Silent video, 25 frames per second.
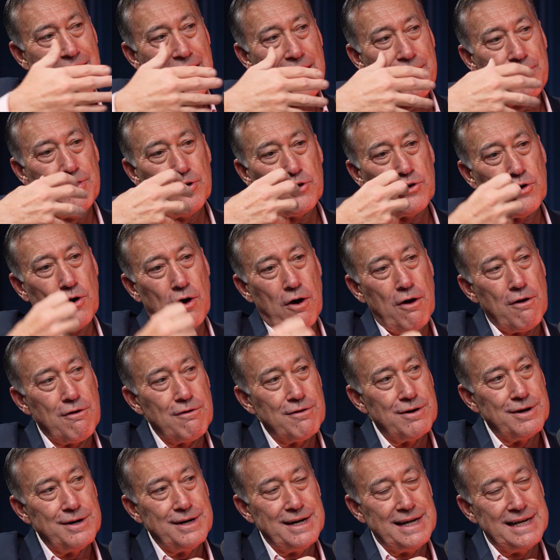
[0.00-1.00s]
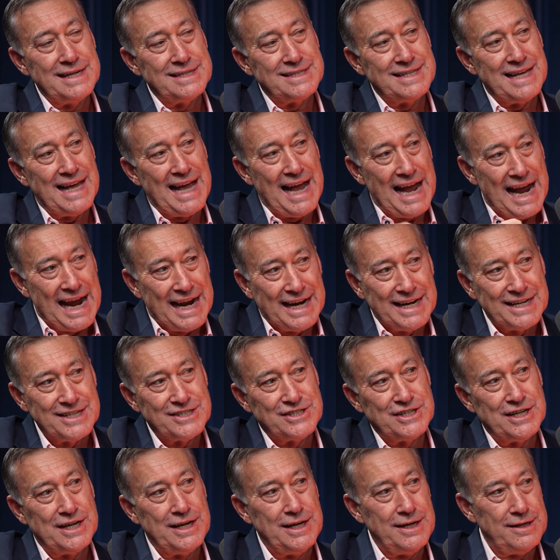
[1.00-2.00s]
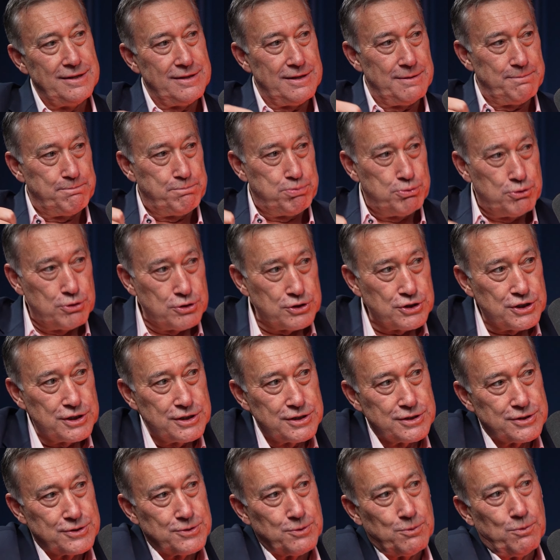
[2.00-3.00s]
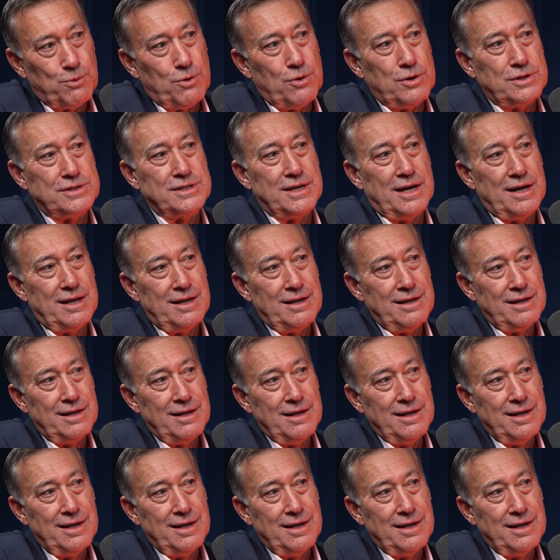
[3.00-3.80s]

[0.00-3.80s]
And the current is the energy that pushes the water.